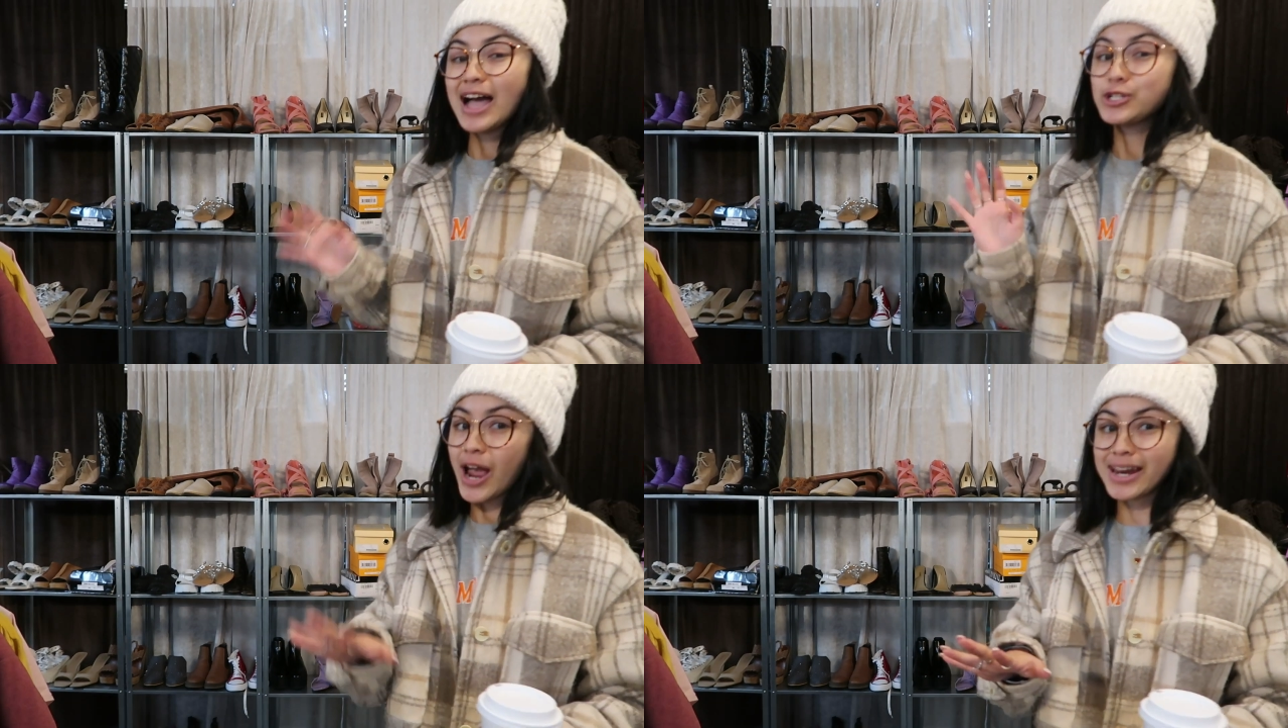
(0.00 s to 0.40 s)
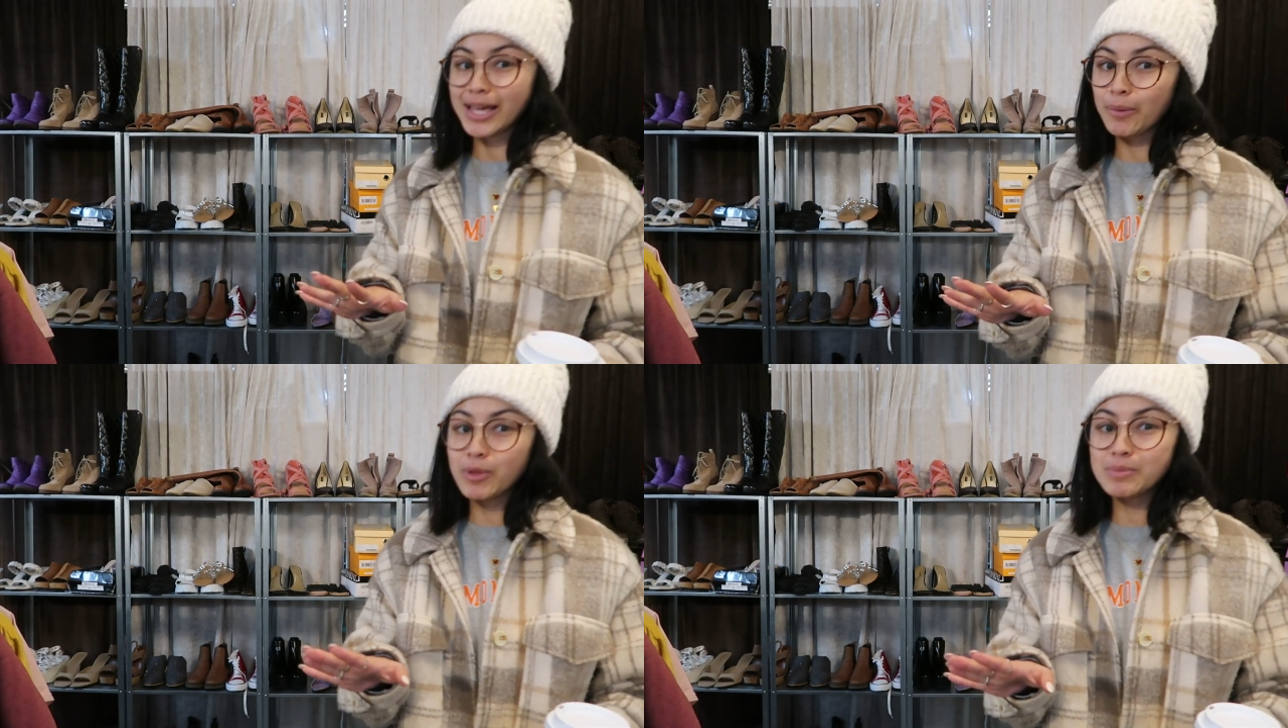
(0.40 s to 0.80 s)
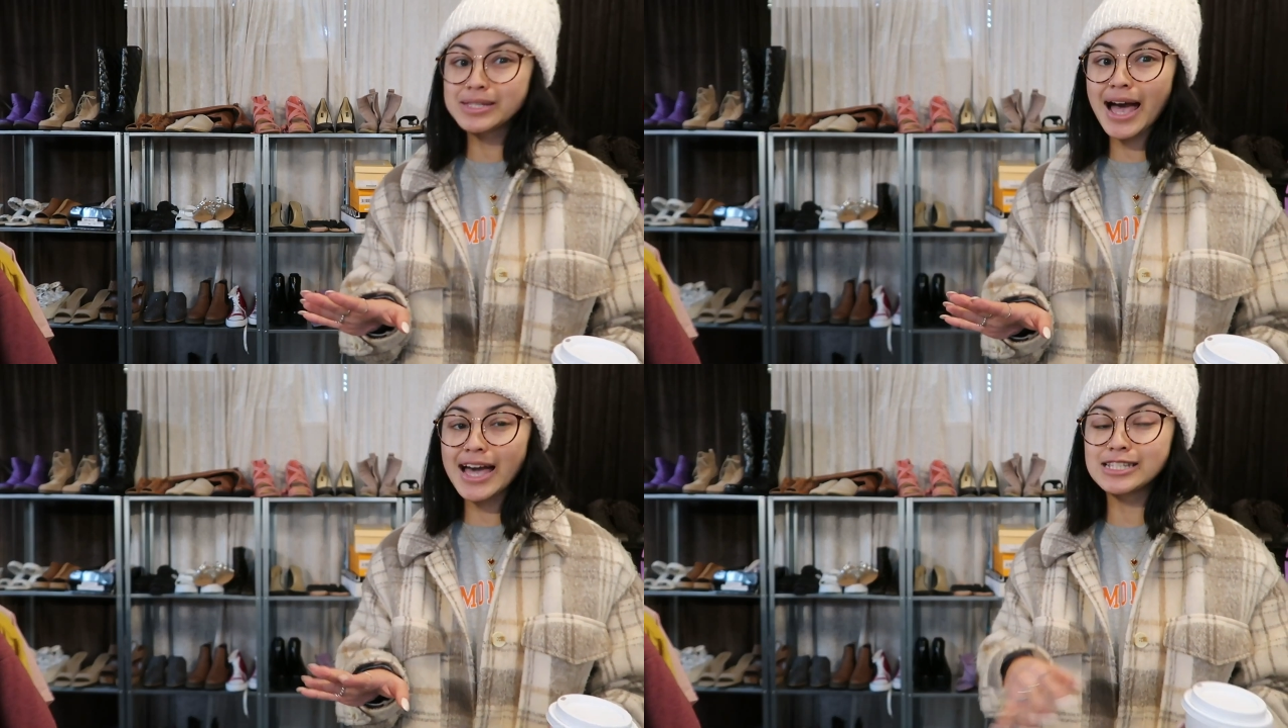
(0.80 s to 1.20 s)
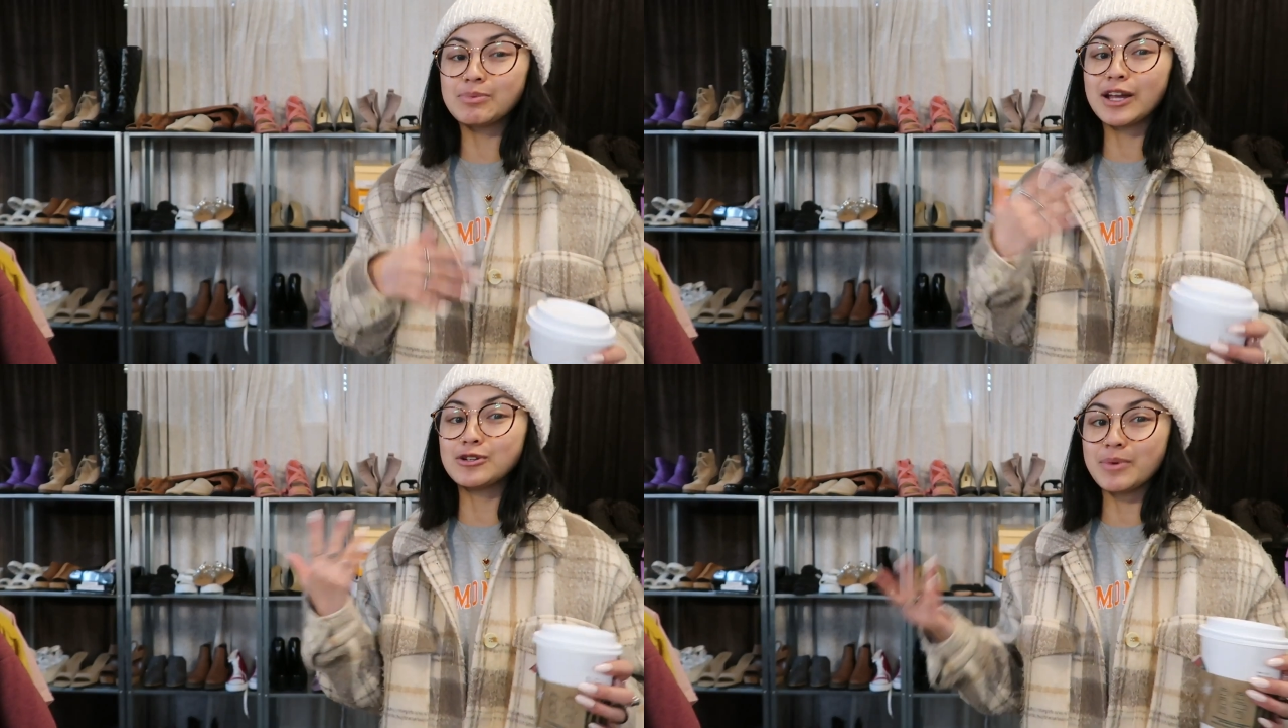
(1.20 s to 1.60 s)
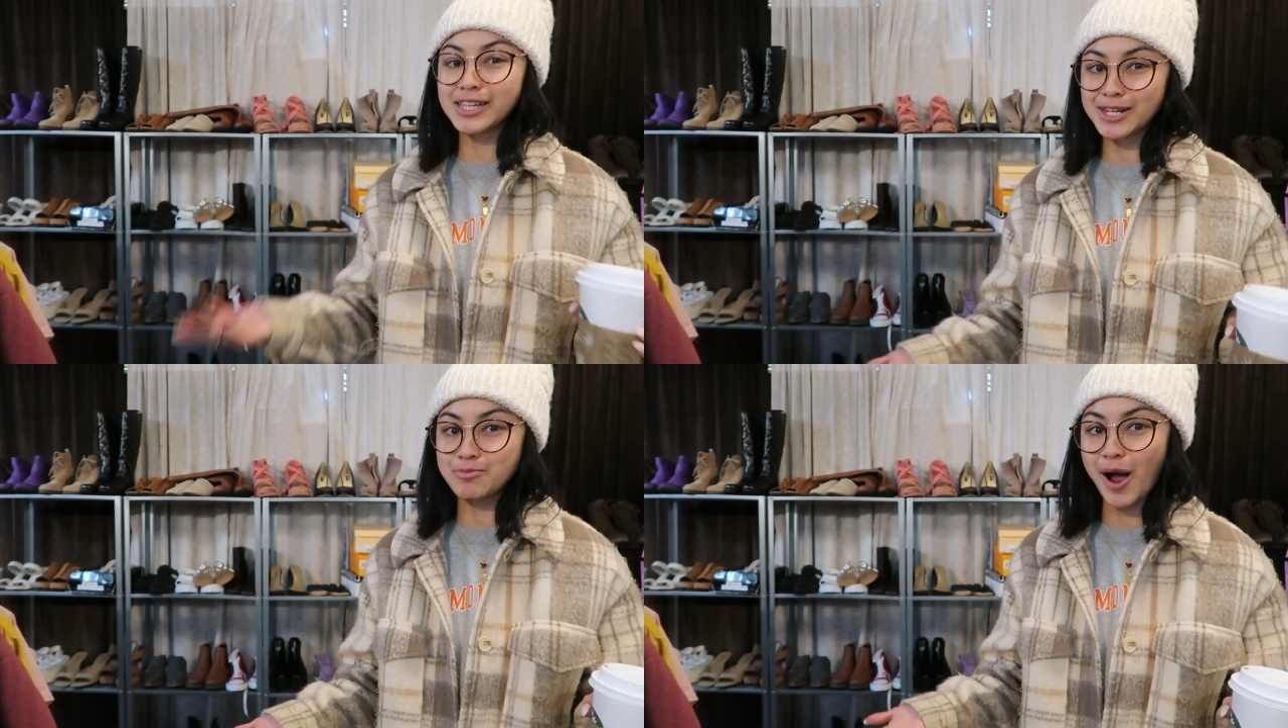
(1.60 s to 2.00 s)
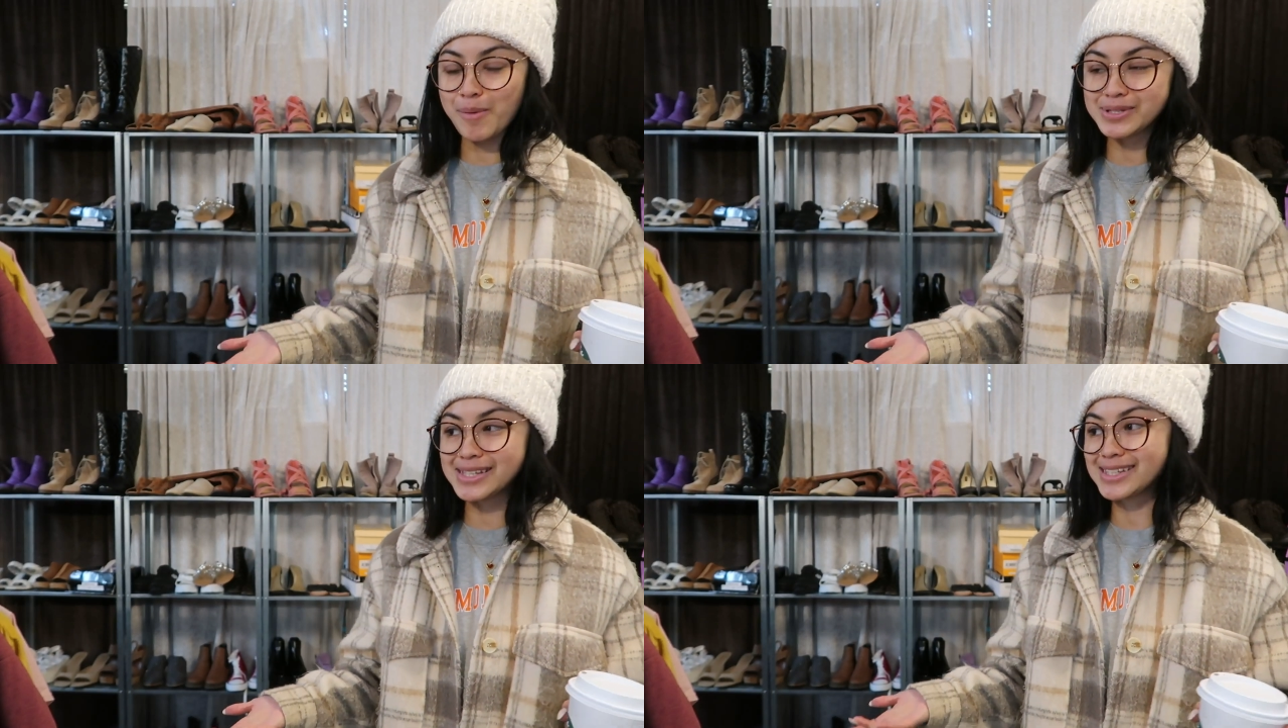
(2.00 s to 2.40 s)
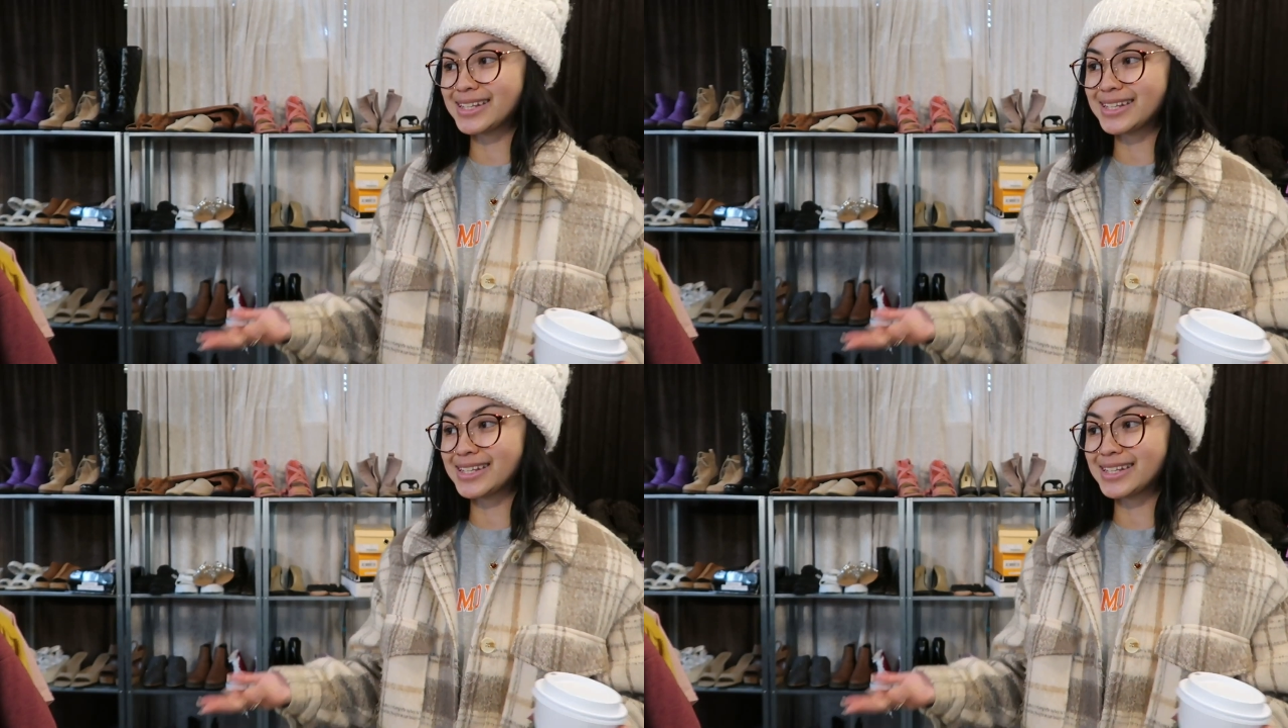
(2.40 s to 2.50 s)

I try to keep them sized, but I don't make any promises